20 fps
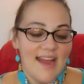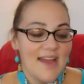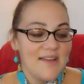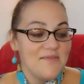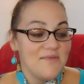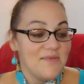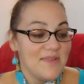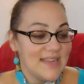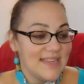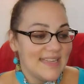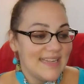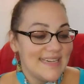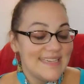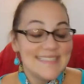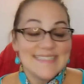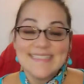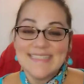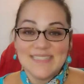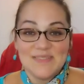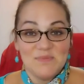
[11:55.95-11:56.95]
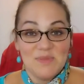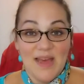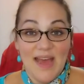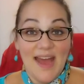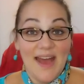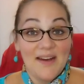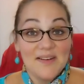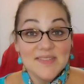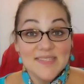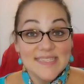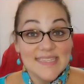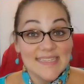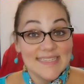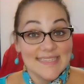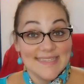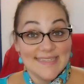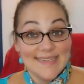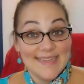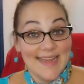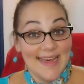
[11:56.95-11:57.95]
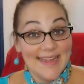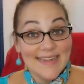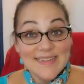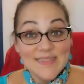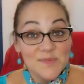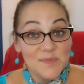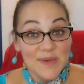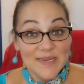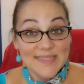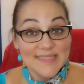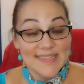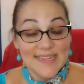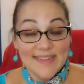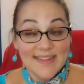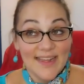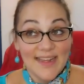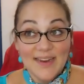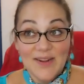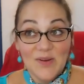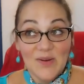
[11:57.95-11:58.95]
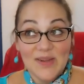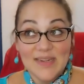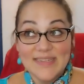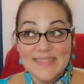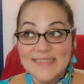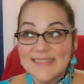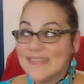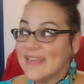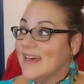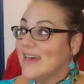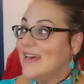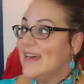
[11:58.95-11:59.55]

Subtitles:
I realized this house is not as big as I thought it was.